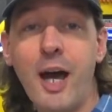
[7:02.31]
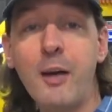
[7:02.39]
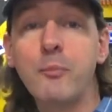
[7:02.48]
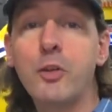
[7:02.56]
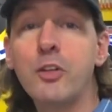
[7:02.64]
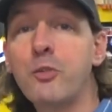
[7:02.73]

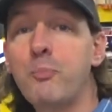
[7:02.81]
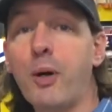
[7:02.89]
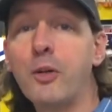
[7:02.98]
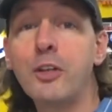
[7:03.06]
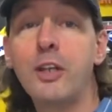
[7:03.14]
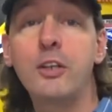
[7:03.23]
I'm Chris
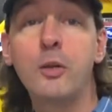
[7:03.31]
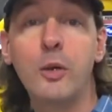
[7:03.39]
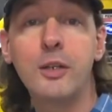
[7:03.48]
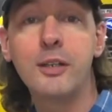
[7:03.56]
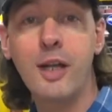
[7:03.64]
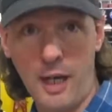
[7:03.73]
Boden, and
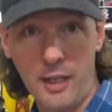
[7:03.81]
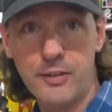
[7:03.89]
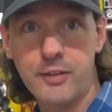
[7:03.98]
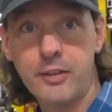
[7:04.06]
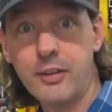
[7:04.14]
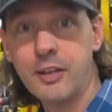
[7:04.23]
you're
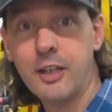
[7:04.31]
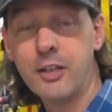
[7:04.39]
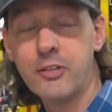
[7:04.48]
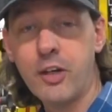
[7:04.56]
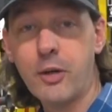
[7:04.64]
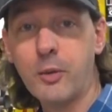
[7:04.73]
not. And
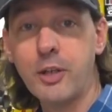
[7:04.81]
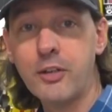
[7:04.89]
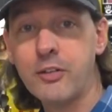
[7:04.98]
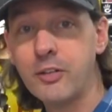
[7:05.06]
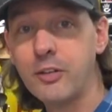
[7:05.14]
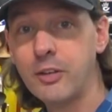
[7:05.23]
as
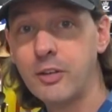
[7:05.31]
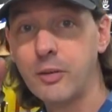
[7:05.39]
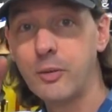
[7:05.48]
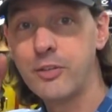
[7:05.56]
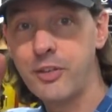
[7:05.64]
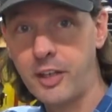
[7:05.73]
always,
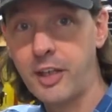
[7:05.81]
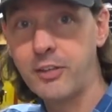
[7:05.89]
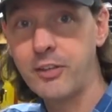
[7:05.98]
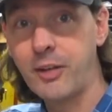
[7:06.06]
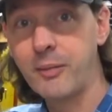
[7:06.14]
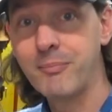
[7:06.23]
we'll see you
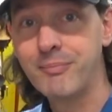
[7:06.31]
next time.